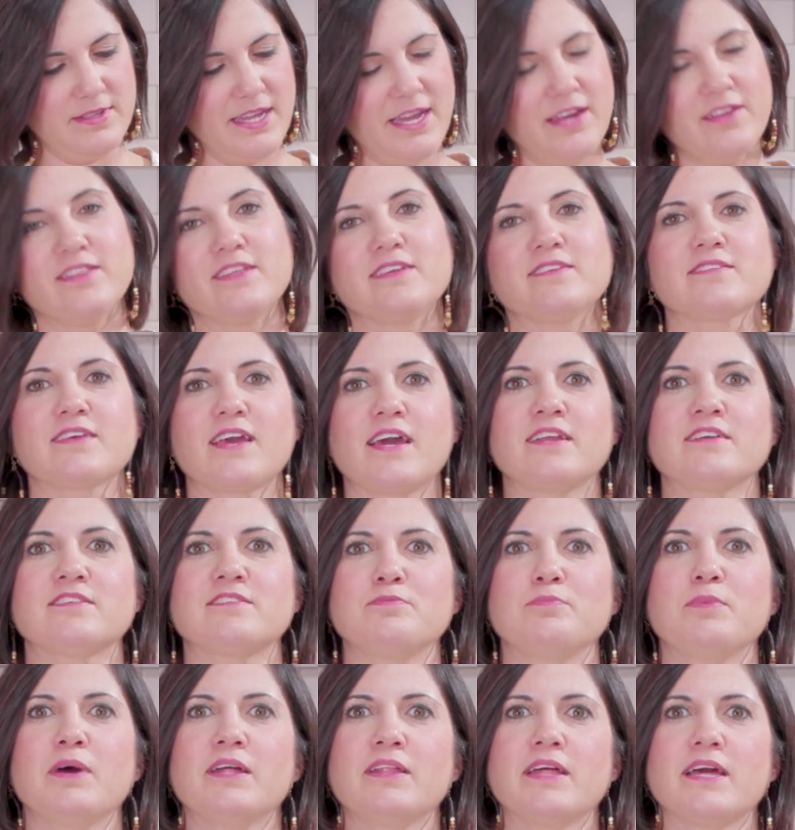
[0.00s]
Now these kind of
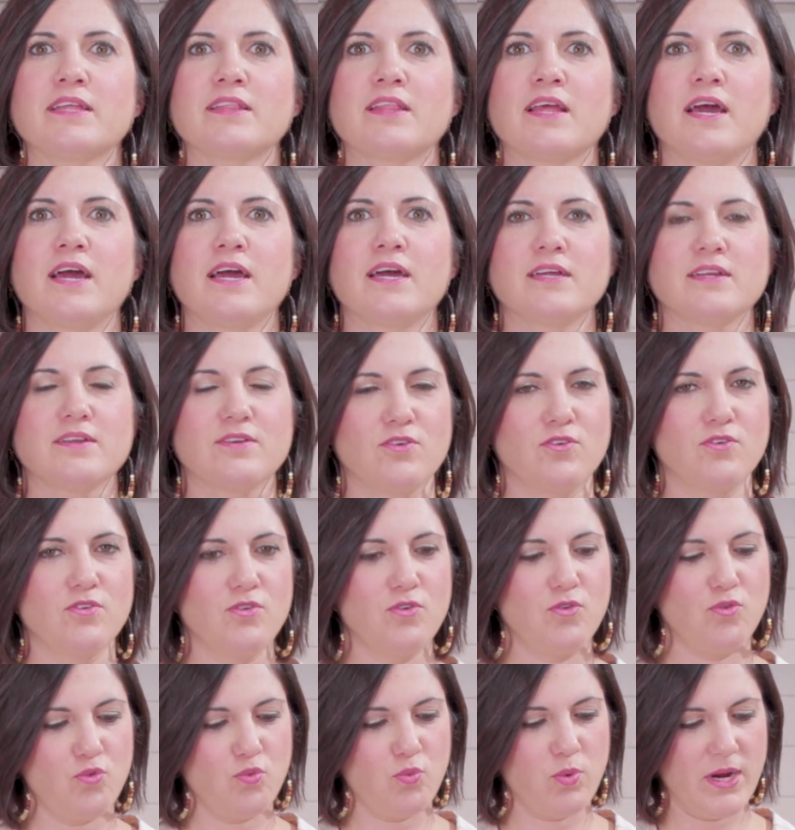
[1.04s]
smell like that.
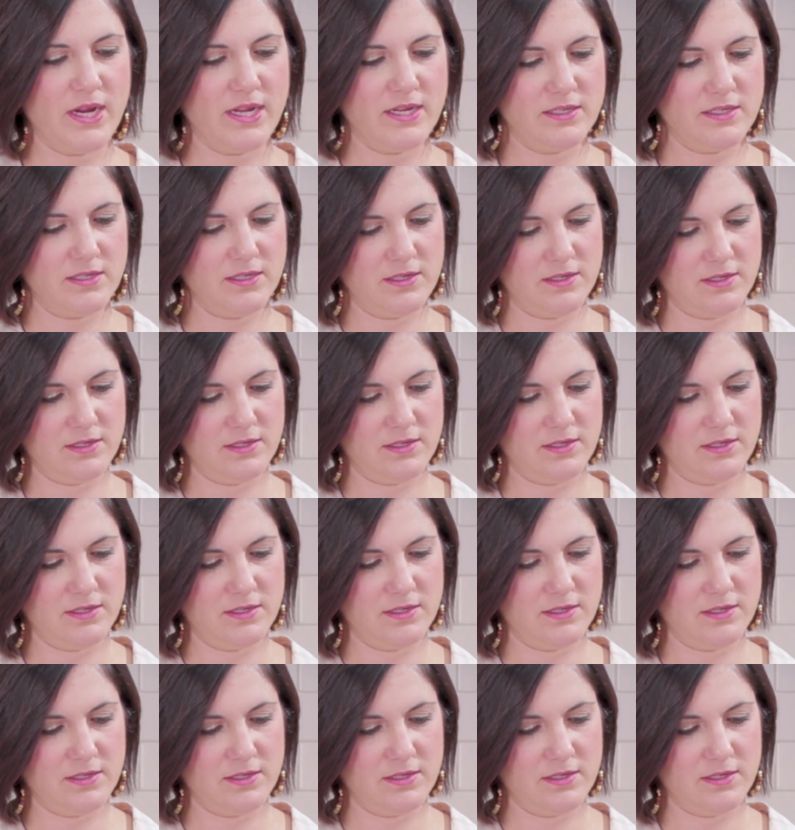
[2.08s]
Great.